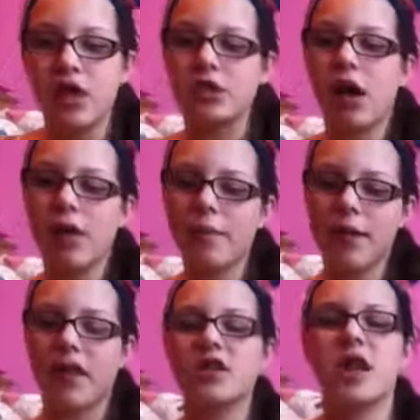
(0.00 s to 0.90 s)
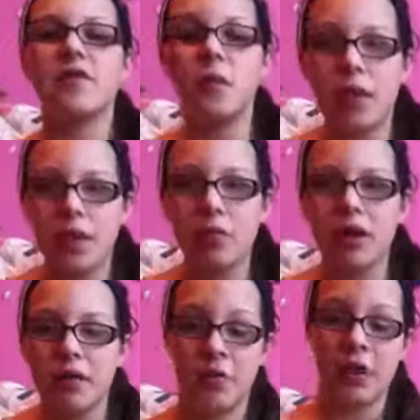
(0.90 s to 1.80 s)
So out of my collection I have
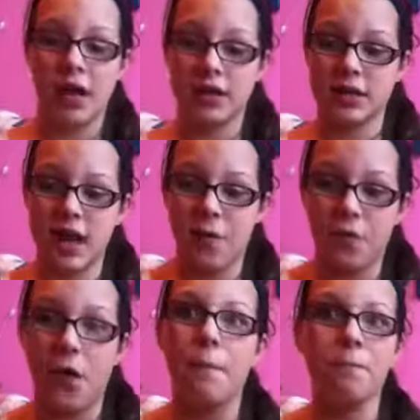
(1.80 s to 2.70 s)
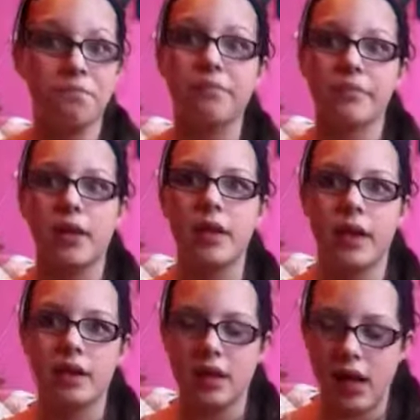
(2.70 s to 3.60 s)
23 different things that are from
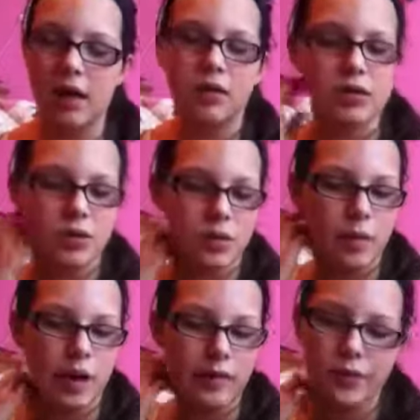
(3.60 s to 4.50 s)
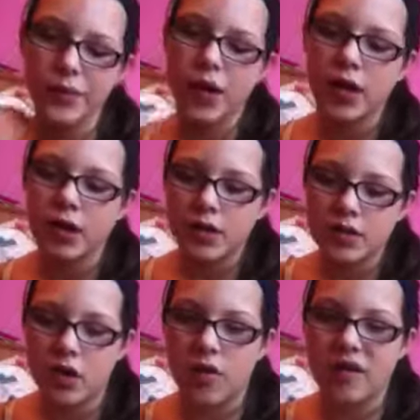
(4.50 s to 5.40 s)
like the dollar store or whatever.
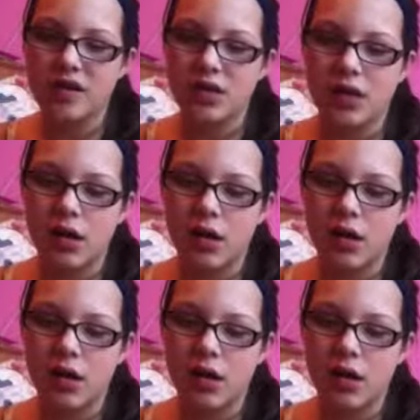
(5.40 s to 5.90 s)
So that's